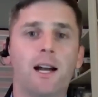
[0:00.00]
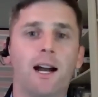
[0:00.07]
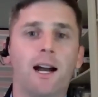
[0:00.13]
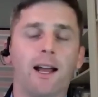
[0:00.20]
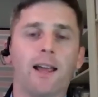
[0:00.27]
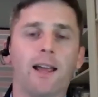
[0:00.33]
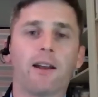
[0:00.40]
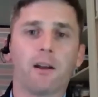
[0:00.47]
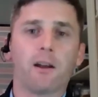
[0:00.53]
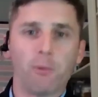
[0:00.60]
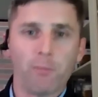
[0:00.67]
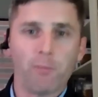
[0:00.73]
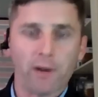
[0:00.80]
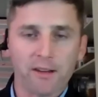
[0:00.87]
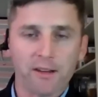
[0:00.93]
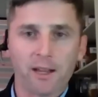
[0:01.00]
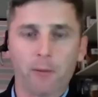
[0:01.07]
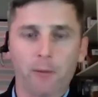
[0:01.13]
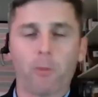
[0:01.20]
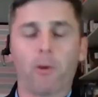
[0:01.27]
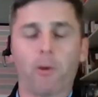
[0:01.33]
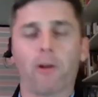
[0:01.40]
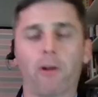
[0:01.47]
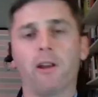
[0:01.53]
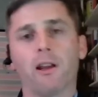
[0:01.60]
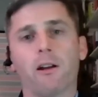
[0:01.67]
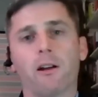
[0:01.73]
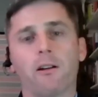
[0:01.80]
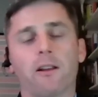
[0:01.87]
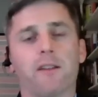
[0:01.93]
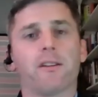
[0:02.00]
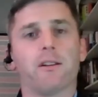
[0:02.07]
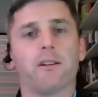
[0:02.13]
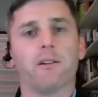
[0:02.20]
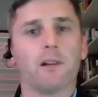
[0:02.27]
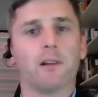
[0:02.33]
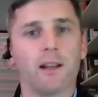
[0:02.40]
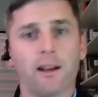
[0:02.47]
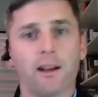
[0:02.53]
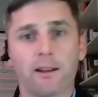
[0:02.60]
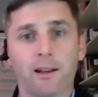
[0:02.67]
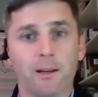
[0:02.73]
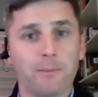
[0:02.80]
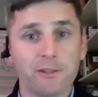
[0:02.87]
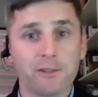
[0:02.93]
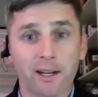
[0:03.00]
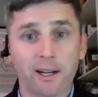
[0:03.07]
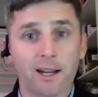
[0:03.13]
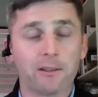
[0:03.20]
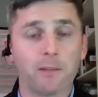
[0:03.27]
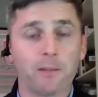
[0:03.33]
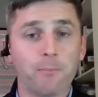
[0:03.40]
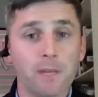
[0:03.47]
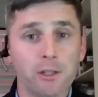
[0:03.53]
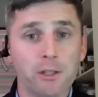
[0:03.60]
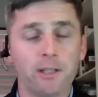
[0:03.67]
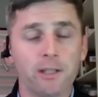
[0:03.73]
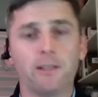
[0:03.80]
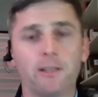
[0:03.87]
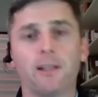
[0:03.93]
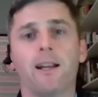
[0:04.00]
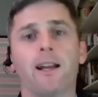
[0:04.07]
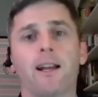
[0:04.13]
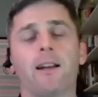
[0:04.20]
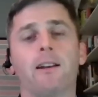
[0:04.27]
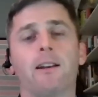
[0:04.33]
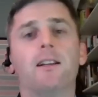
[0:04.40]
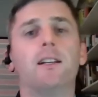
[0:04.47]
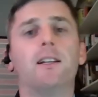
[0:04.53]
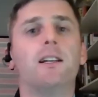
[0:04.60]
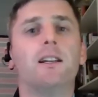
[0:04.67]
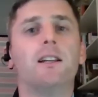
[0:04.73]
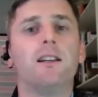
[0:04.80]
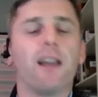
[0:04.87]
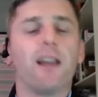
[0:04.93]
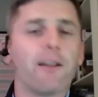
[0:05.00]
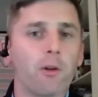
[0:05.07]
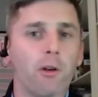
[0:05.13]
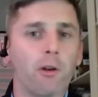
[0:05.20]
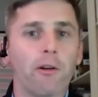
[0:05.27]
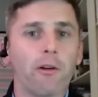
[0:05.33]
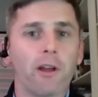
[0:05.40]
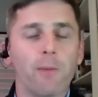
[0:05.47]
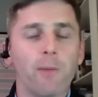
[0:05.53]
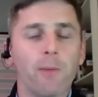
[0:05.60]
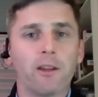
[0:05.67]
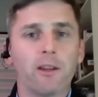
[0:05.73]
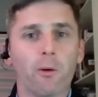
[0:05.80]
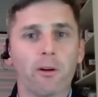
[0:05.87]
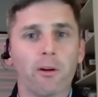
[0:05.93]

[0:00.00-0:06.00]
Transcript: i had a couple buddies that were working there and they said you really got to come and check out the mission and after learning about the